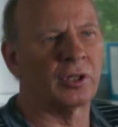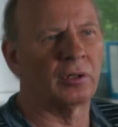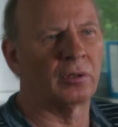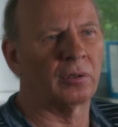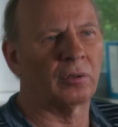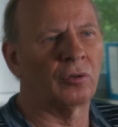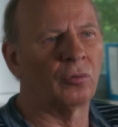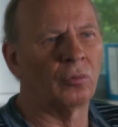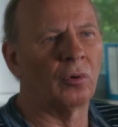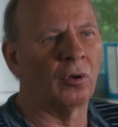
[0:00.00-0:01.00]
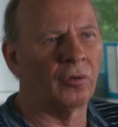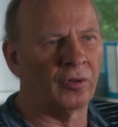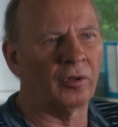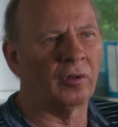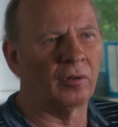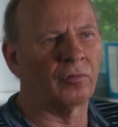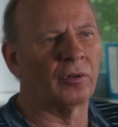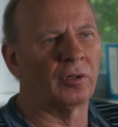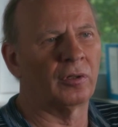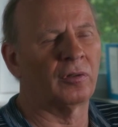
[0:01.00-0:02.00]
can do all the
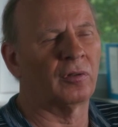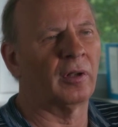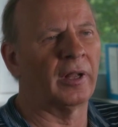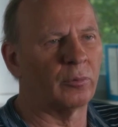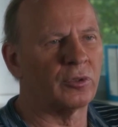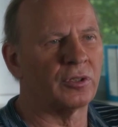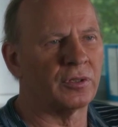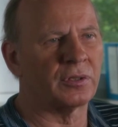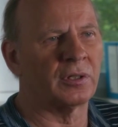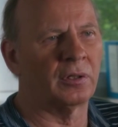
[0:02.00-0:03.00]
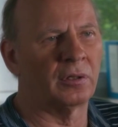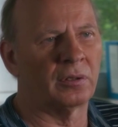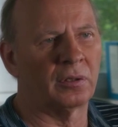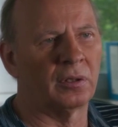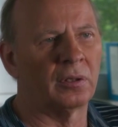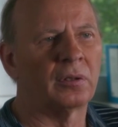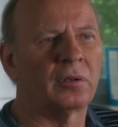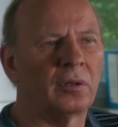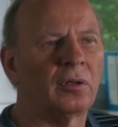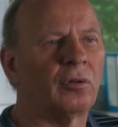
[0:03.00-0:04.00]
different languages and uh,
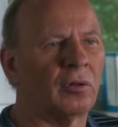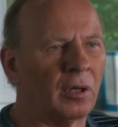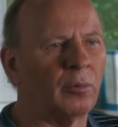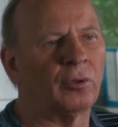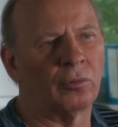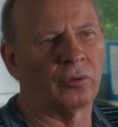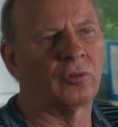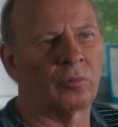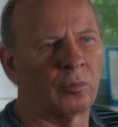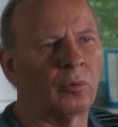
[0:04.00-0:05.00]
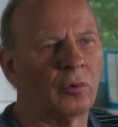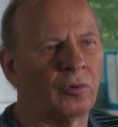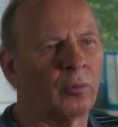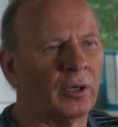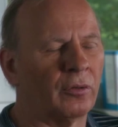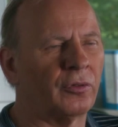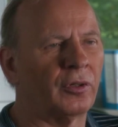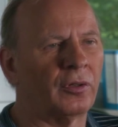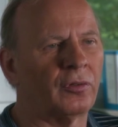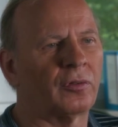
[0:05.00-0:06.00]
URW is, is one of
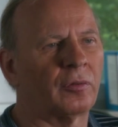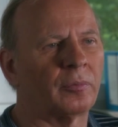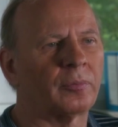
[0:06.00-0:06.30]
these.